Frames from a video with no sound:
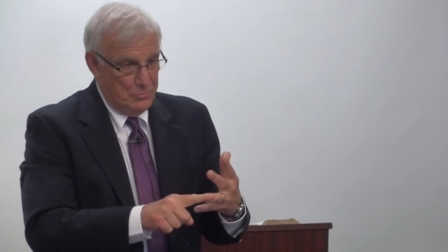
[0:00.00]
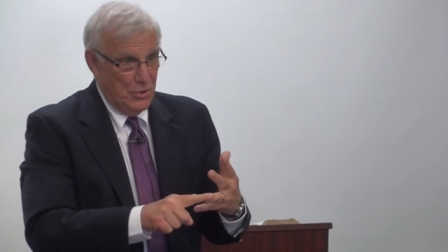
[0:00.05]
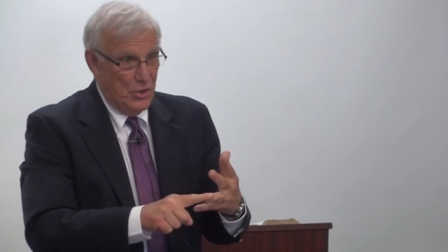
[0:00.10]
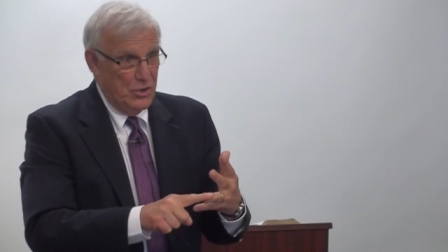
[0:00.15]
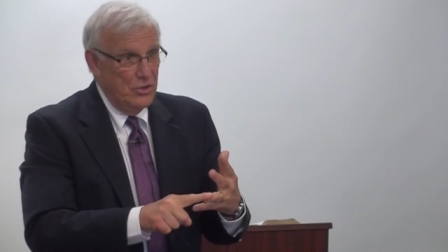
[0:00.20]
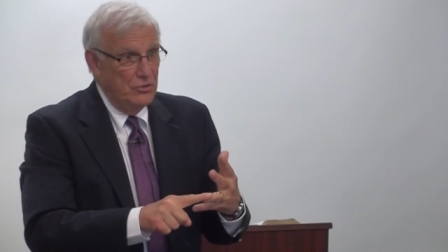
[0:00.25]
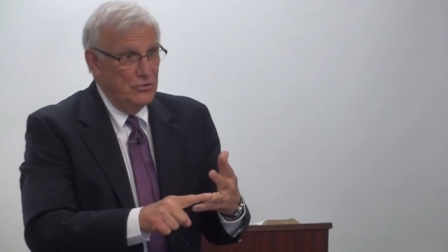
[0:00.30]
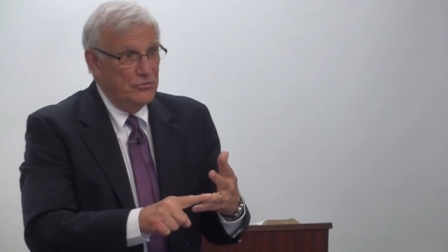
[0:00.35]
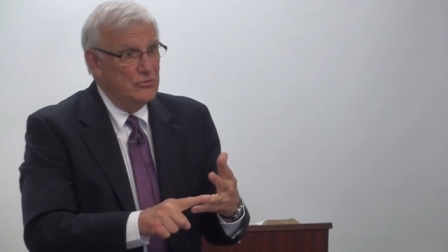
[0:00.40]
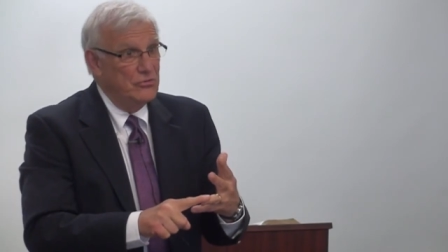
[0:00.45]

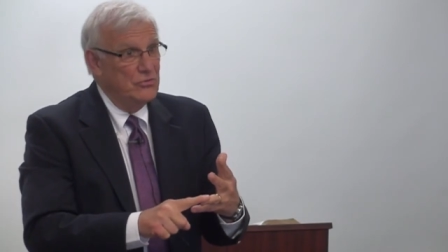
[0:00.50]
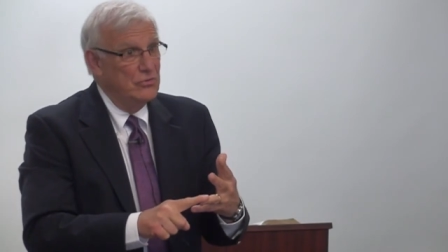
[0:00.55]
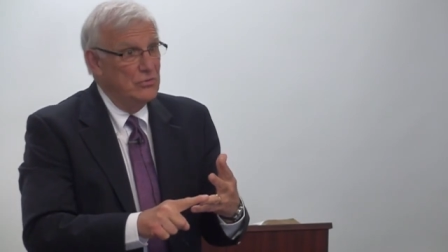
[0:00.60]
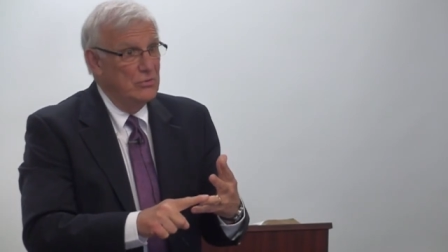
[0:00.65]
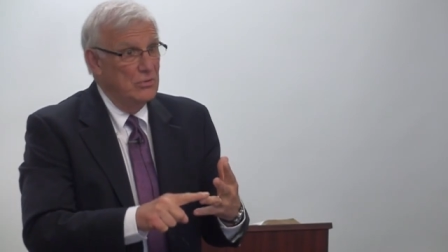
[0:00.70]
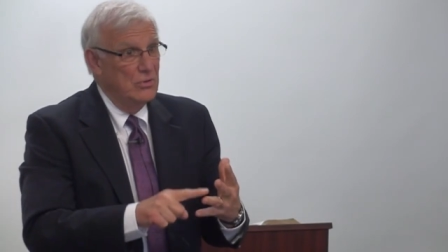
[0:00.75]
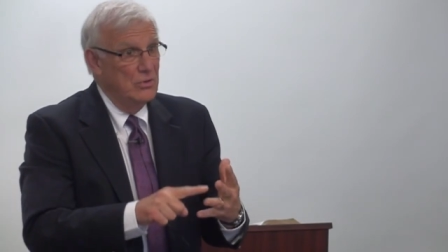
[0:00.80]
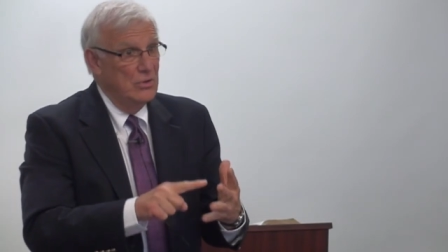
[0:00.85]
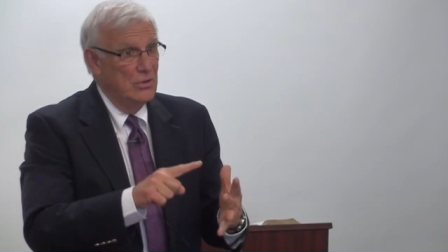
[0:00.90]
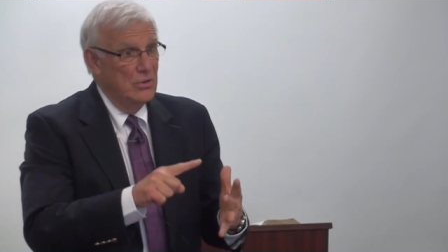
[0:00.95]
British,
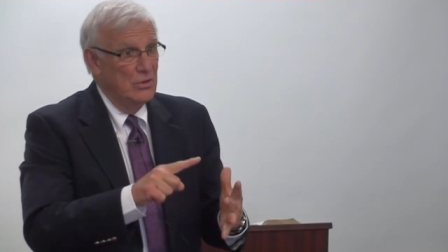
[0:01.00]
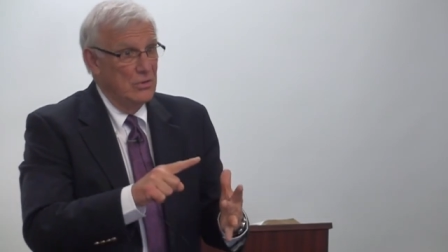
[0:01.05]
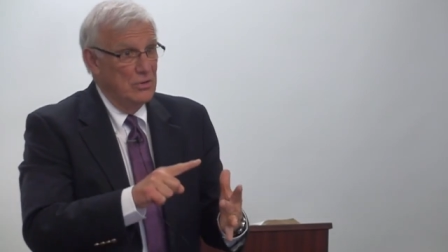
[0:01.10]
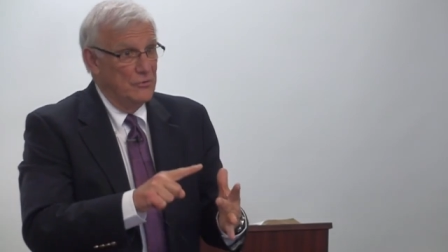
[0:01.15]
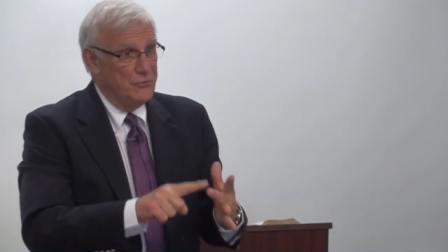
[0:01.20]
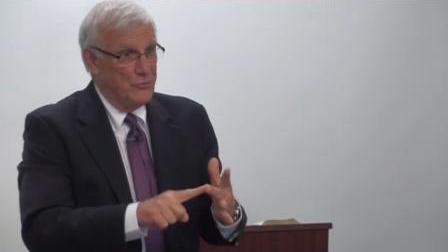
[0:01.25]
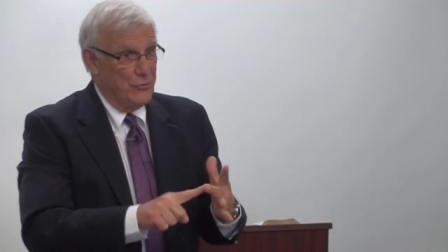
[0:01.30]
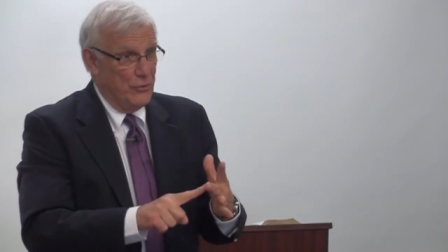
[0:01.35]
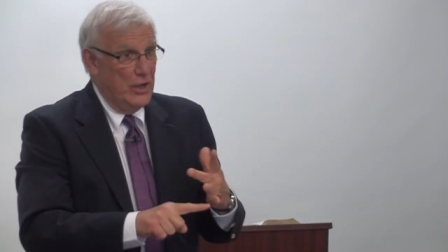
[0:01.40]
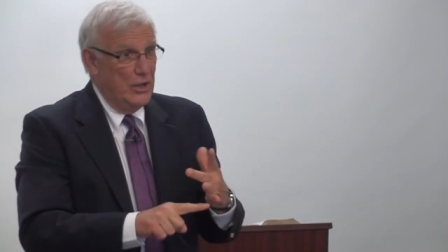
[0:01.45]

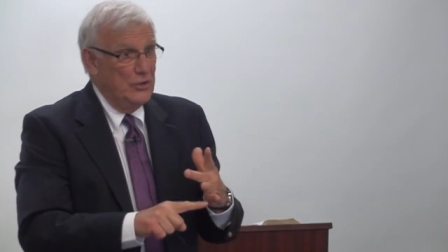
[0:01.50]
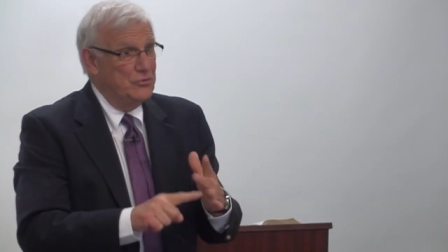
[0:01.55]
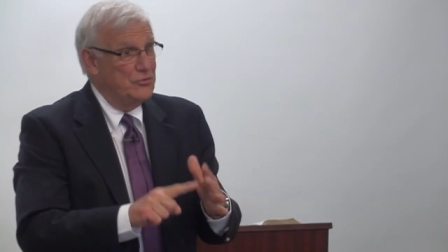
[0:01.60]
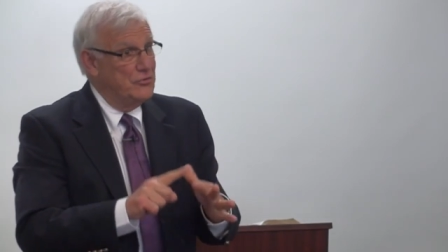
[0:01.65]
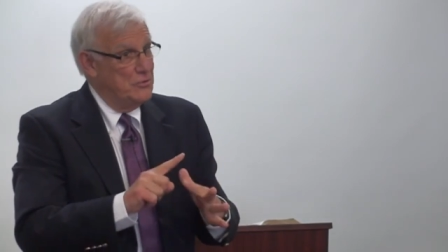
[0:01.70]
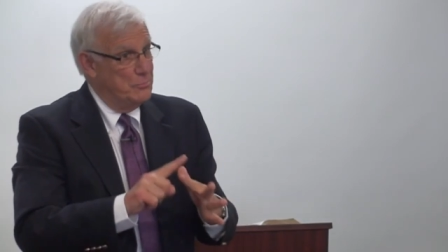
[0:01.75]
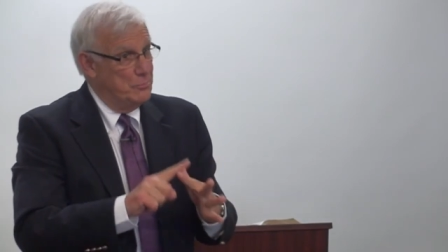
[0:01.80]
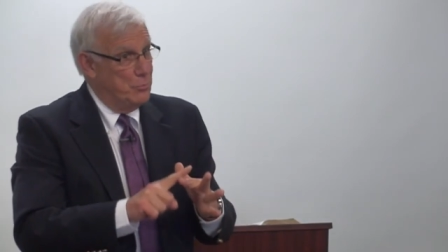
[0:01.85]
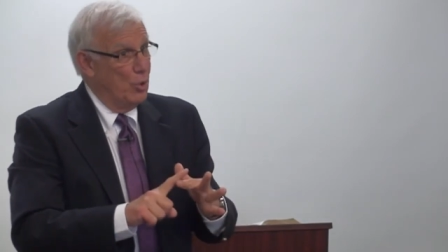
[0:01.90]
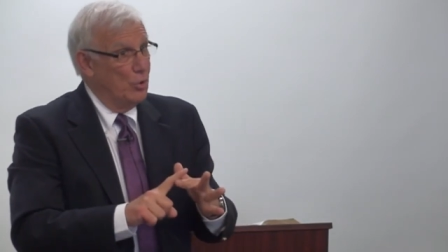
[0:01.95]
the French,
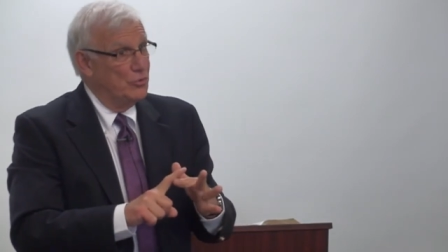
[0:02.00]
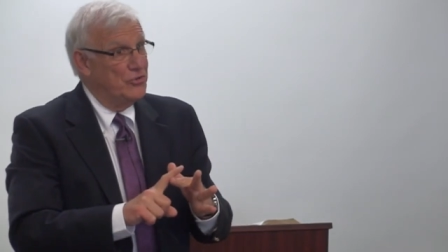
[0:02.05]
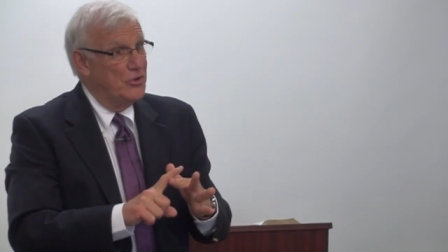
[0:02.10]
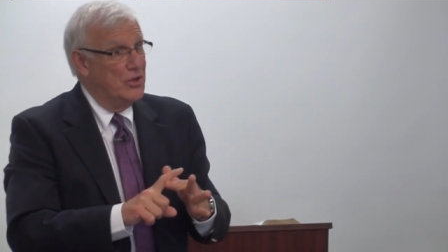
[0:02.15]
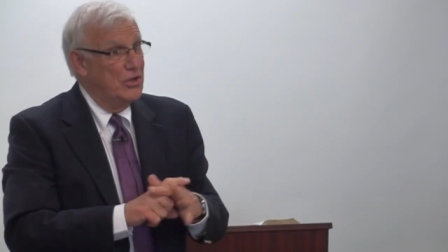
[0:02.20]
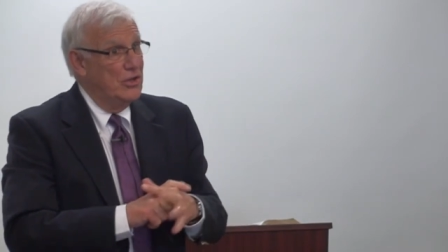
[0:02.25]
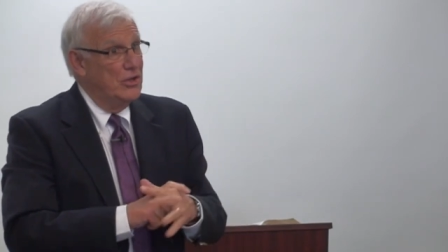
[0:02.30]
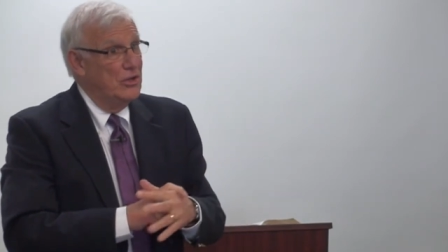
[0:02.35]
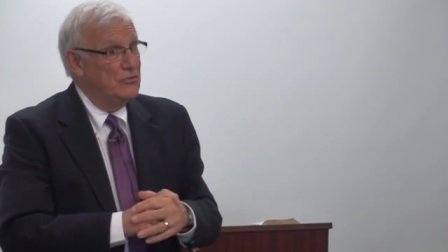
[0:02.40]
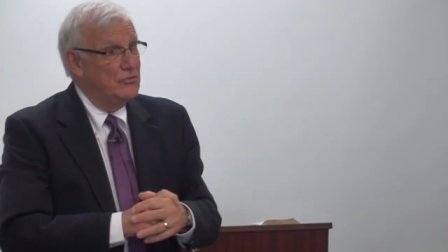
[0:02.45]
the
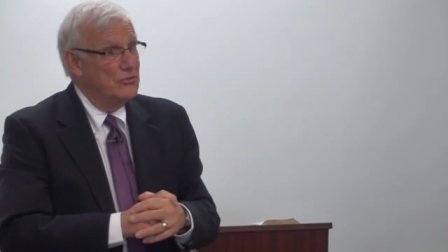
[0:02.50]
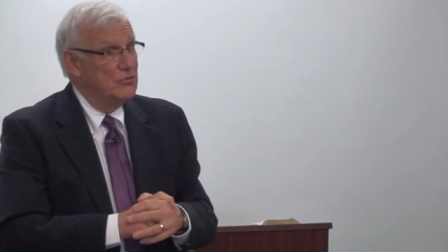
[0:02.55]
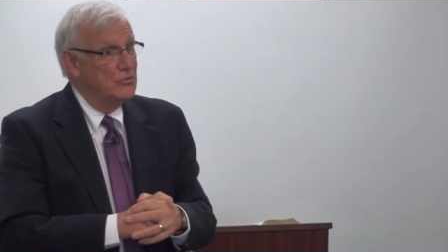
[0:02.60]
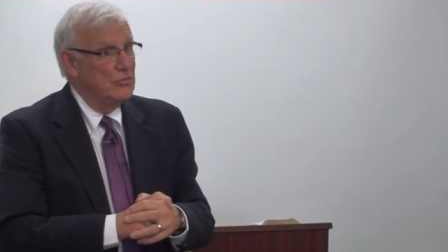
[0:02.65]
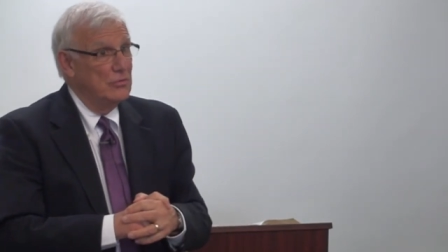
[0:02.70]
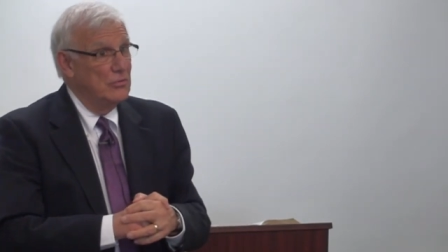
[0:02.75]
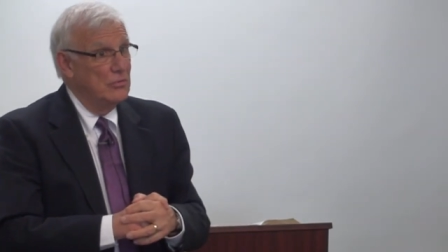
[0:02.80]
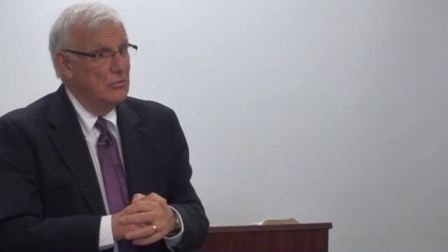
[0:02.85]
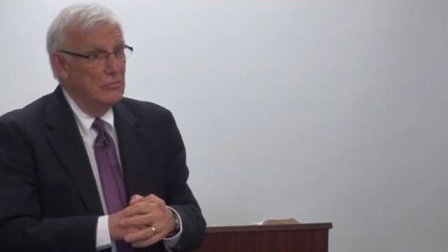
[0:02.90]
Portuguese,